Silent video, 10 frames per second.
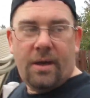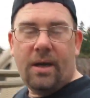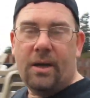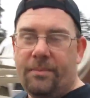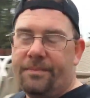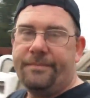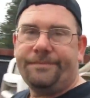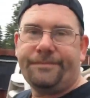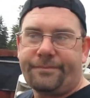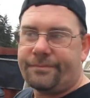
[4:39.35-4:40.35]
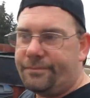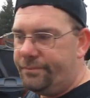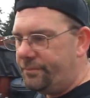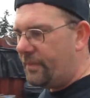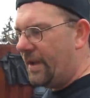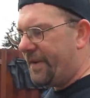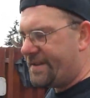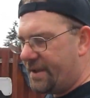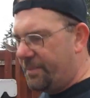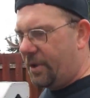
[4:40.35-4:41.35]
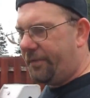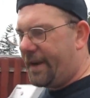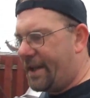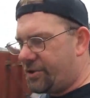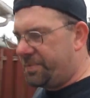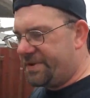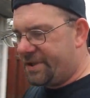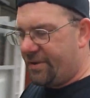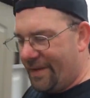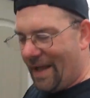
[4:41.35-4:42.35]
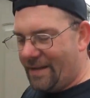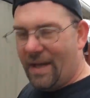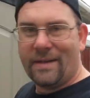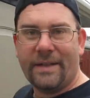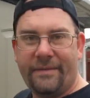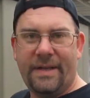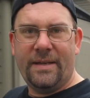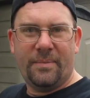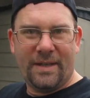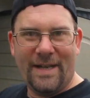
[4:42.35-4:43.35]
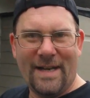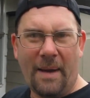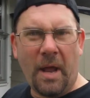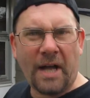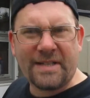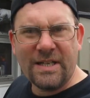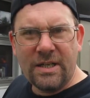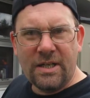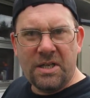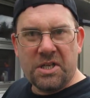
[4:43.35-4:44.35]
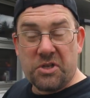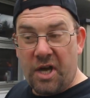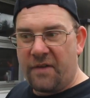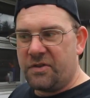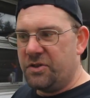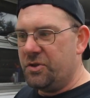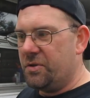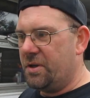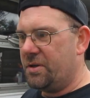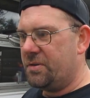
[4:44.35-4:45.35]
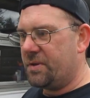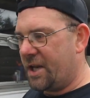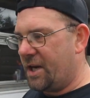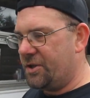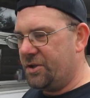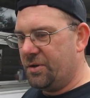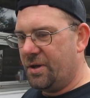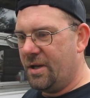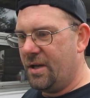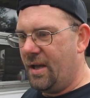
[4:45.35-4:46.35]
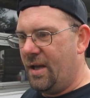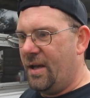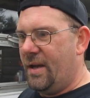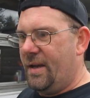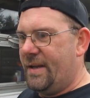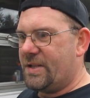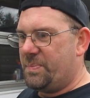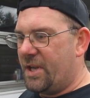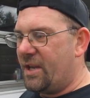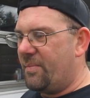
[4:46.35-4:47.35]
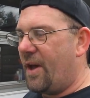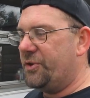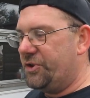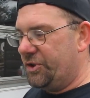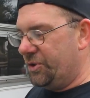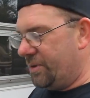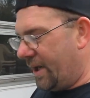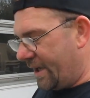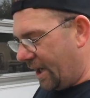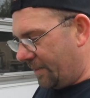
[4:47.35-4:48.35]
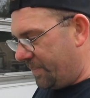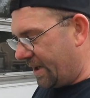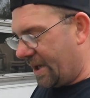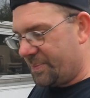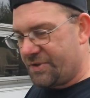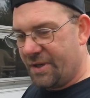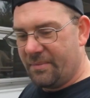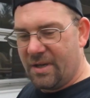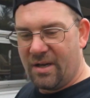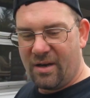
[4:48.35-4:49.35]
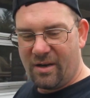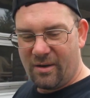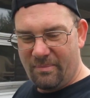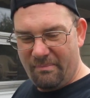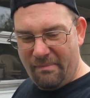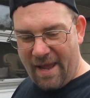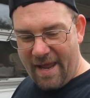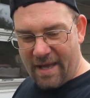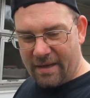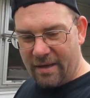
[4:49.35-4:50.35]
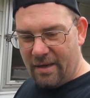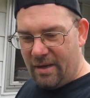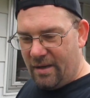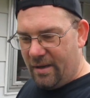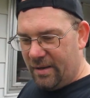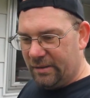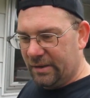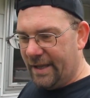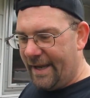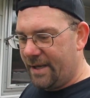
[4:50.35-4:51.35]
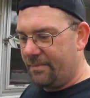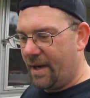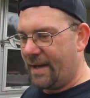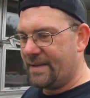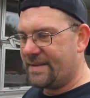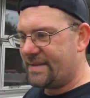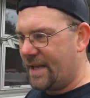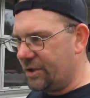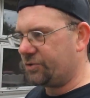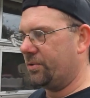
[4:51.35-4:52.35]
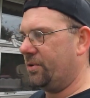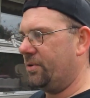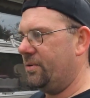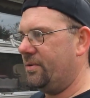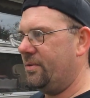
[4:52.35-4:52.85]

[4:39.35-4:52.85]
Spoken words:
If I was in a better financial position then I'd leave it in, but I'm not, so I have to do what I got to do. And speaking about do, I gotta pick up some, oh man, landmine central.